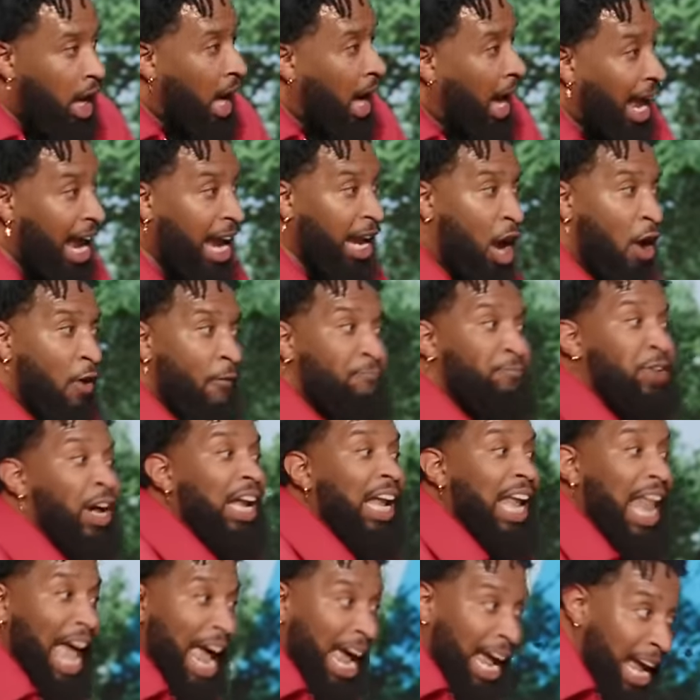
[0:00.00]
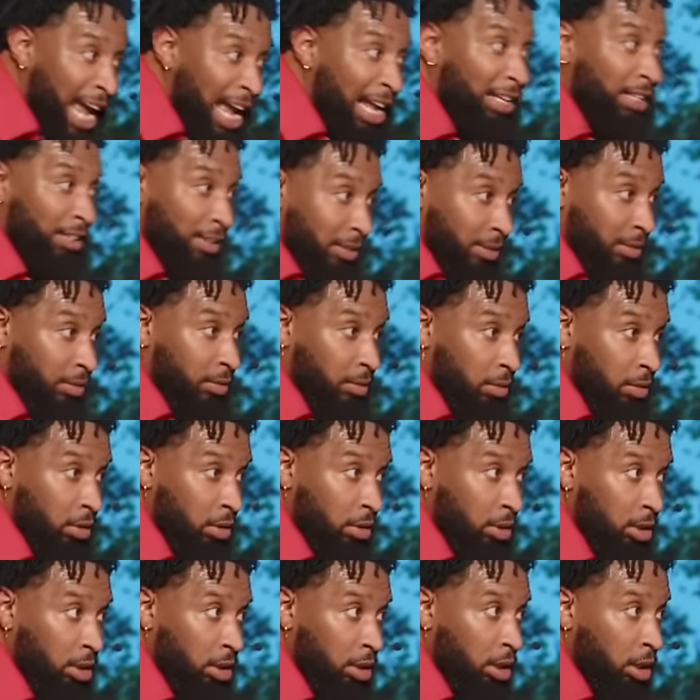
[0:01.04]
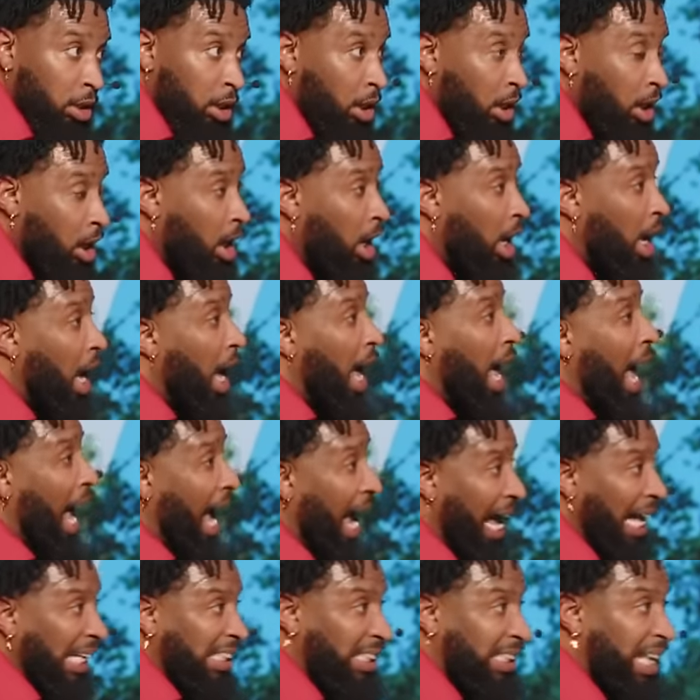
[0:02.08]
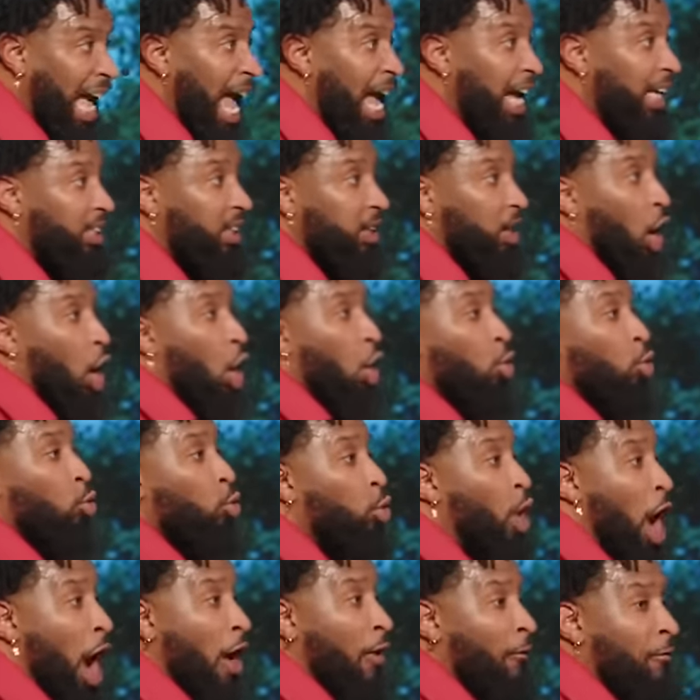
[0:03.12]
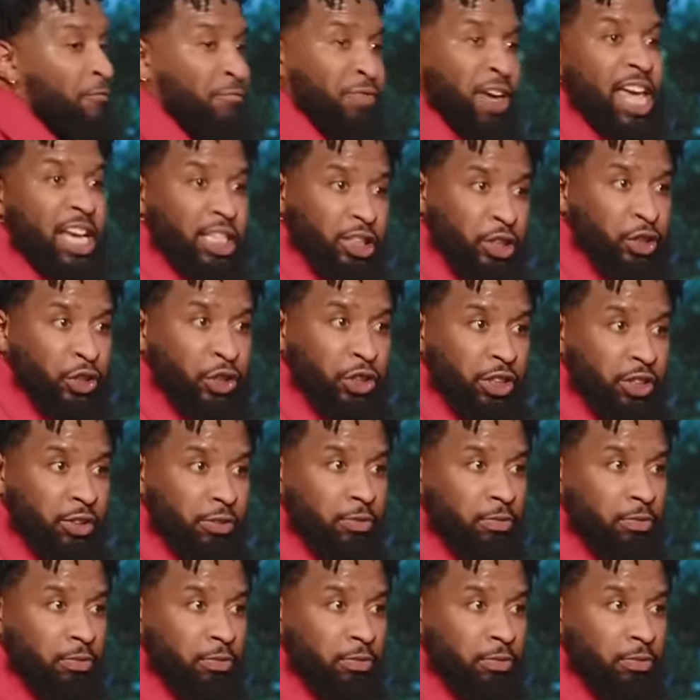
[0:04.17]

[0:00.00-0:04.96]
He don't fillet it. He takes raw fish,